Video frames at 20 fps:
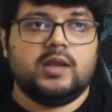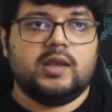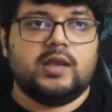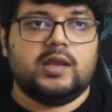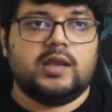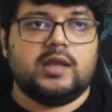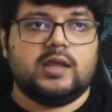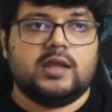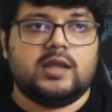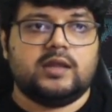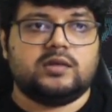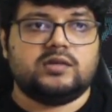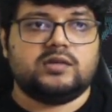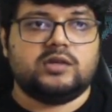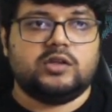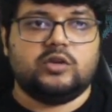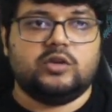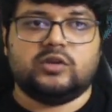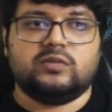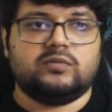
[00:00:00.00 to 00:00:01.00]
And uh,
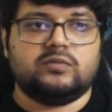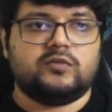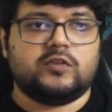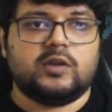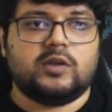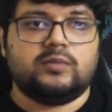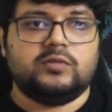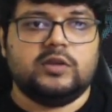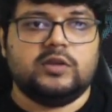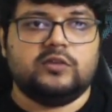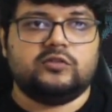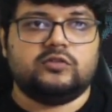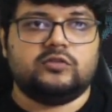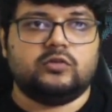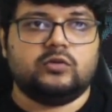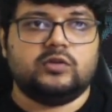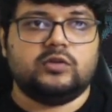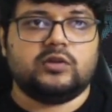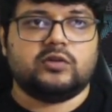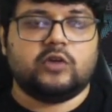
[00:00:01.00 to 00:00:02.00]
you can skip these
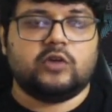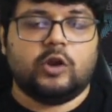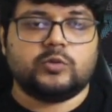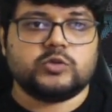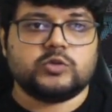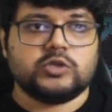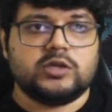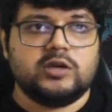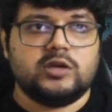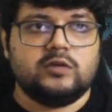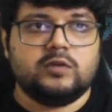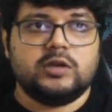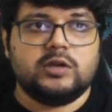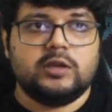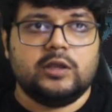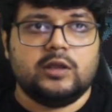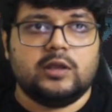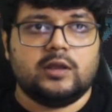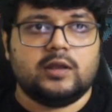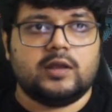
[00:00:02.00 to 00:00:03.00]
2 The other option anyway.
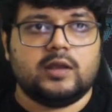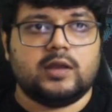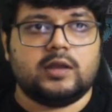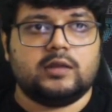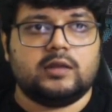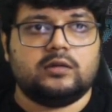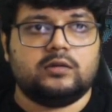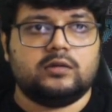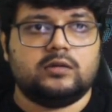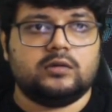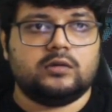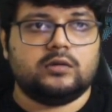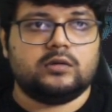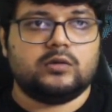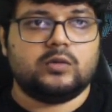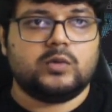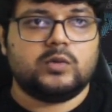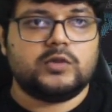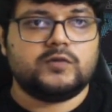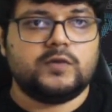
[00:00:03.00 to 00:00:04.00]
And
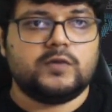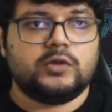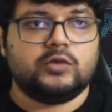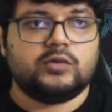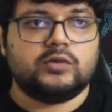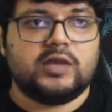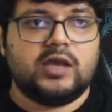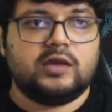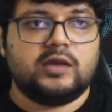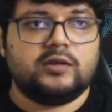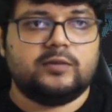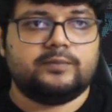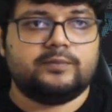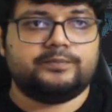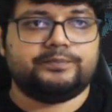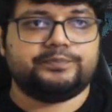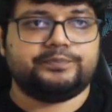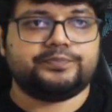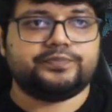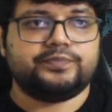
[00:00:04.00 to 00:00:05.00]
uh, once we do that,
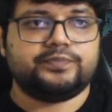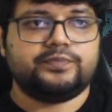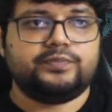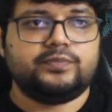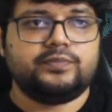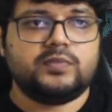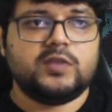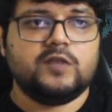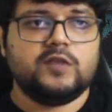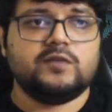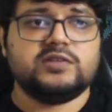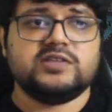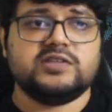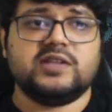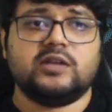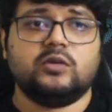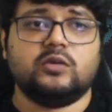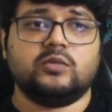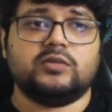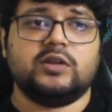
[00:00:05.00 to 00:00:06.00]
we'll see
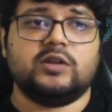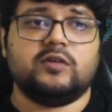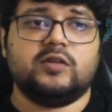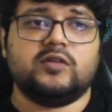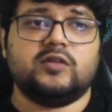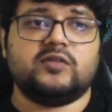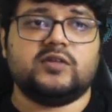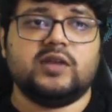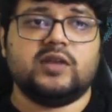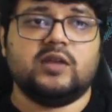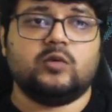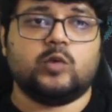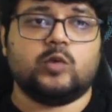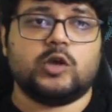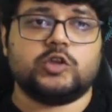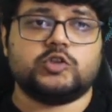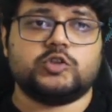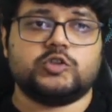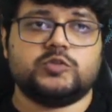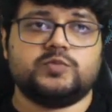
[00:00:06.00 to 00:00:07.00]
that, oh, there is a
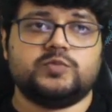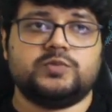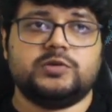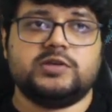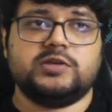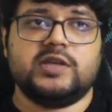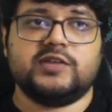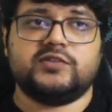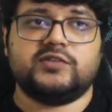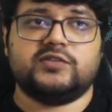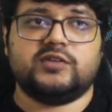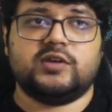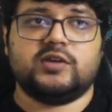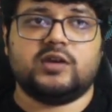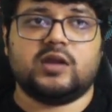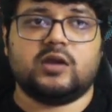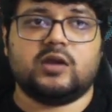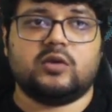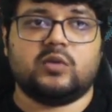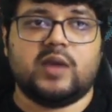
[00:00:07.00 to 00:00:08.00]
WASP test
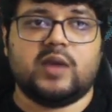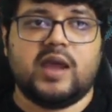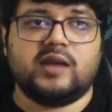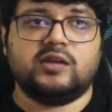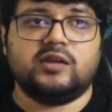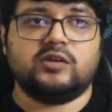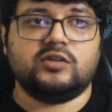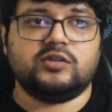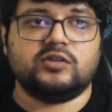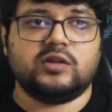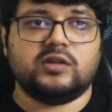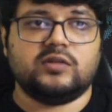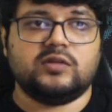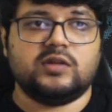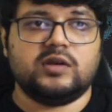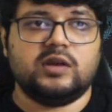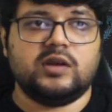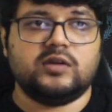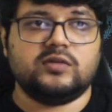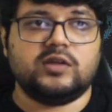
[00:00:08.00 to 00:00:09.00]
now added in the, in the,
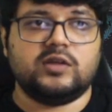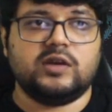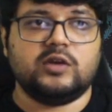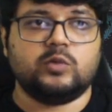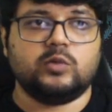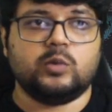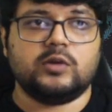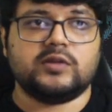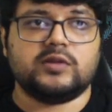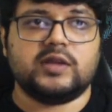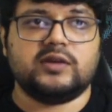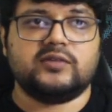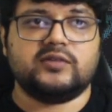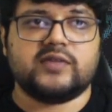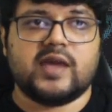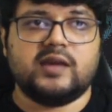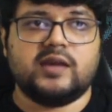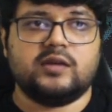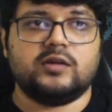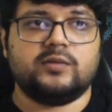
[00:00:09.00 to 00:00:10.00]
net, the network that is
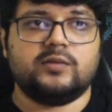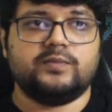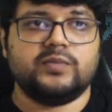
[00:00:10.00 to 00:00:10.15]
added.